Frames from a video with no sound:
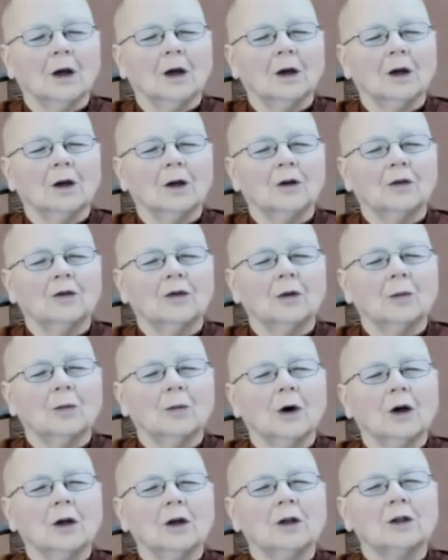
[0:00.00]
If the
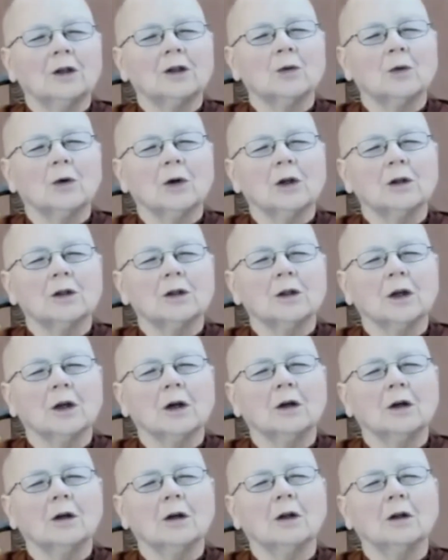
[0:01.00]
mind is well
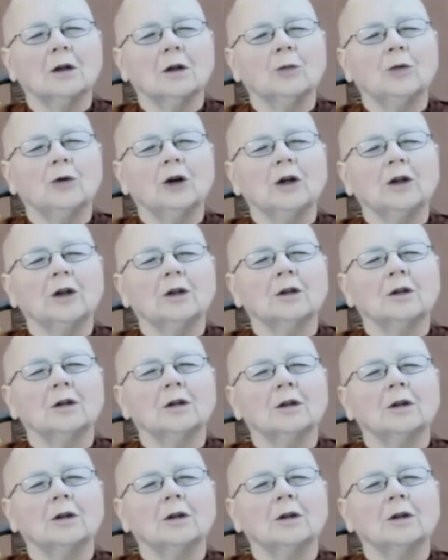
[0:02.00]
settled on the breath,